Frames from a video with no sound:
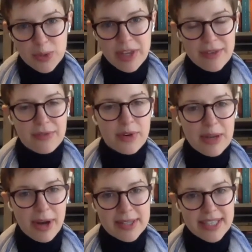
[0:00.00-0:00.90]
between the
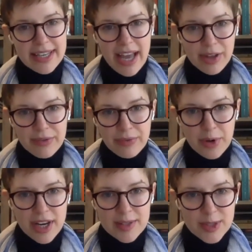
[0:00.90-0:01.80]
Fremonts and
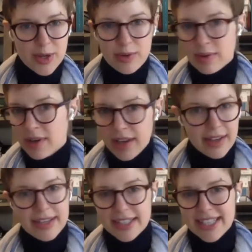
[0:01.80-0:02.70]
California. So
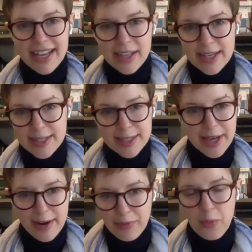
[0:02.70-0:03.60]
tell us
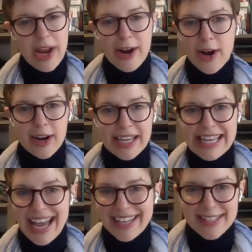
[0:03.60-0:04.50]
kind of where
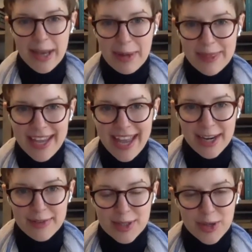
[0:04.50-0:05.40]
he ends up at the
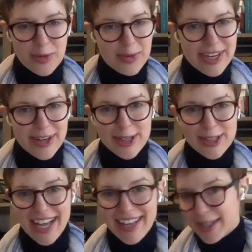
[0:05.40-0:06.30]
end of his
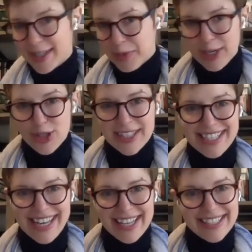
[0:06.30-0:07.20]
career. Tell us where
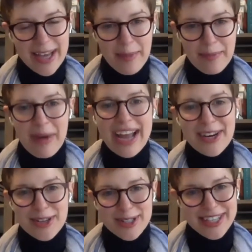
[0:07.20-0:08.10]
Jessie ends up.
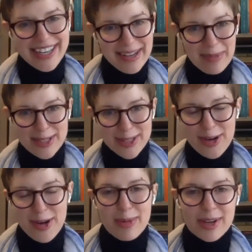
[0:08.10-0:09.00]
My understanding, based
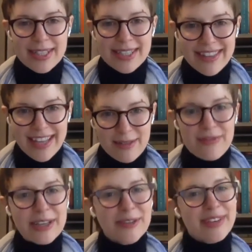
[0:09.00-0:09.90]
on your book, is that they
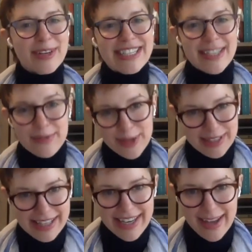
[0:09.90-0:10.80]
feel very
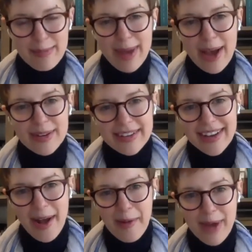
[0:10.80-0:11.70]
differently about
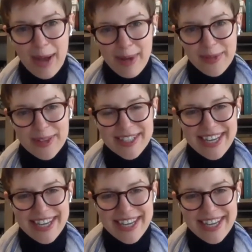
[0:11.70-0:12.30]
um, about the